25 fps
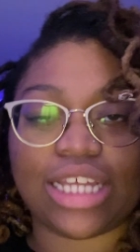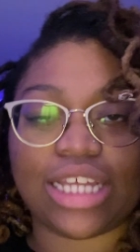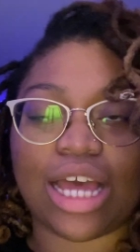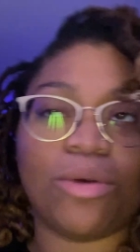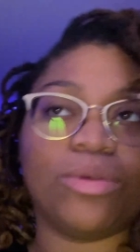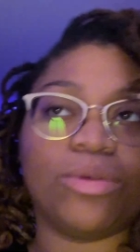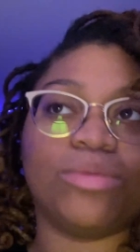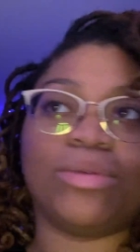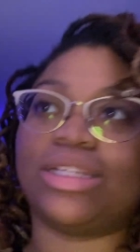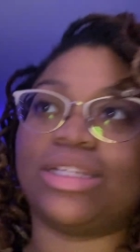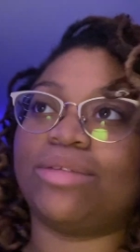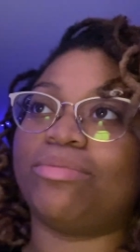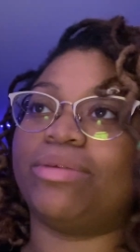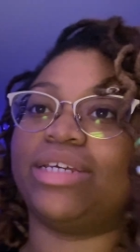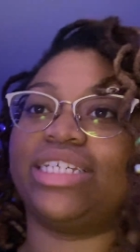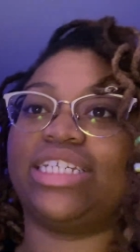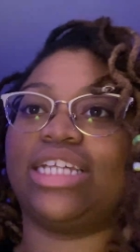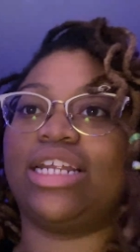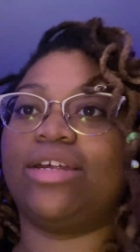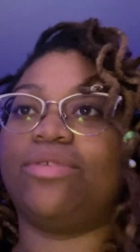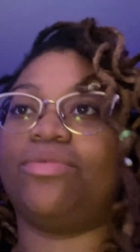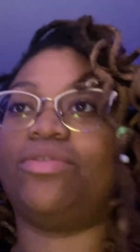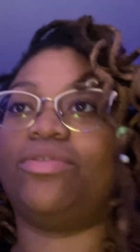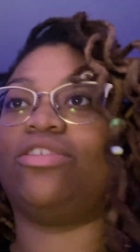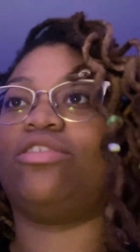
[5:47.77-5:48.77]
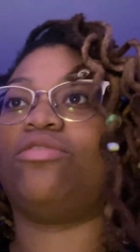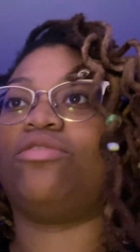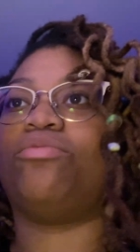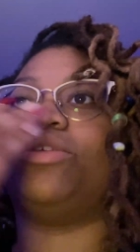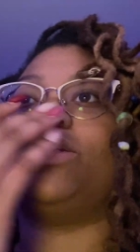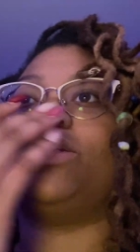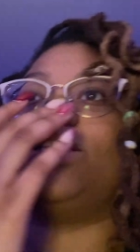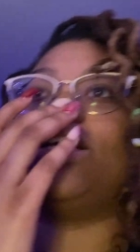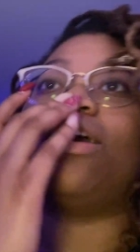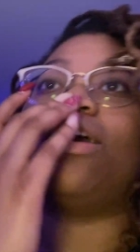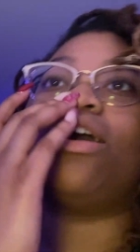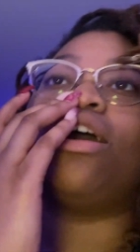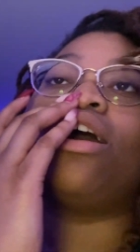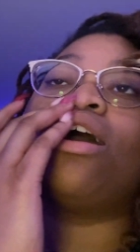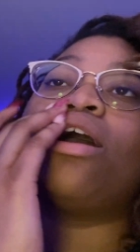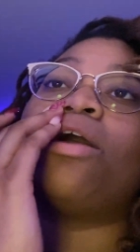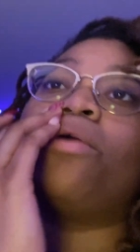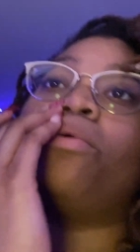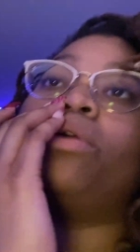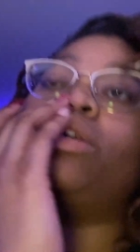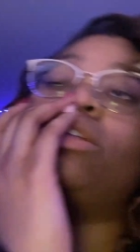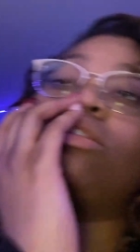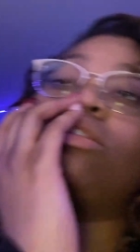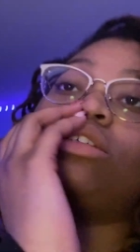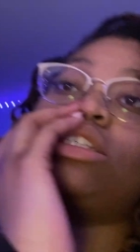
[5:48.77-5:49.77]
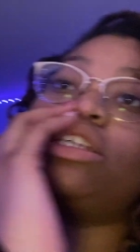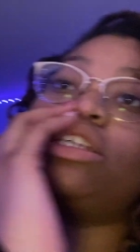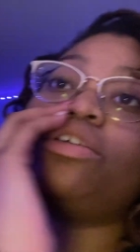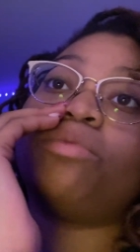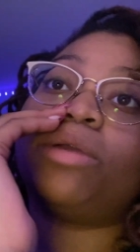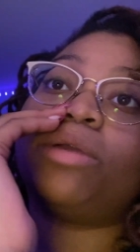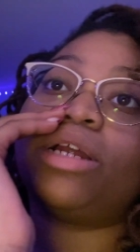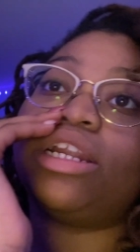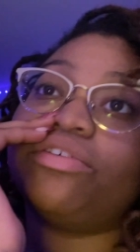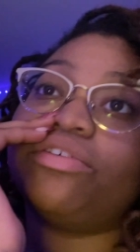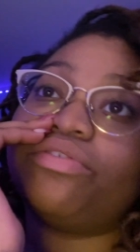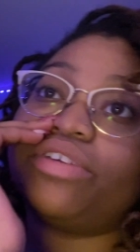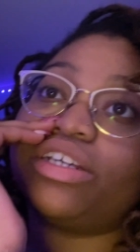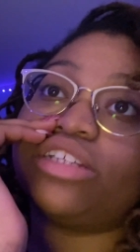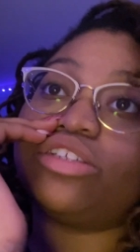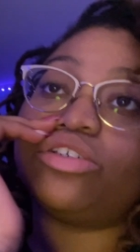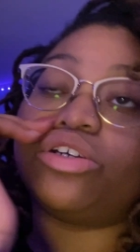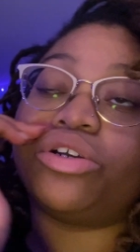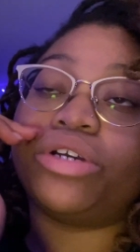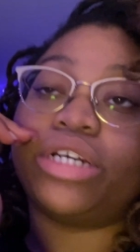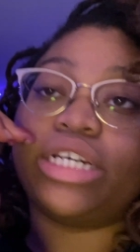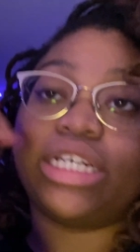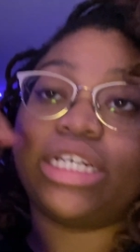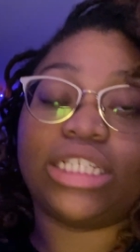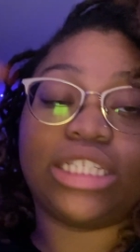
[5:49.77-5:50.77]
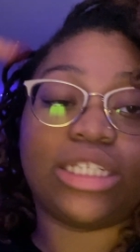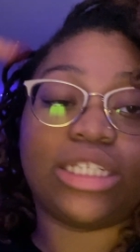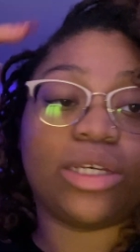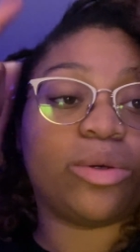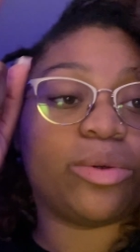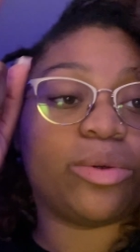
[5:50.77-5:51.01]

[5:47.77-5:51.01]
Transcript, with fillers: I was about to mess that up for some reason. Went to go see Purlie Victorious.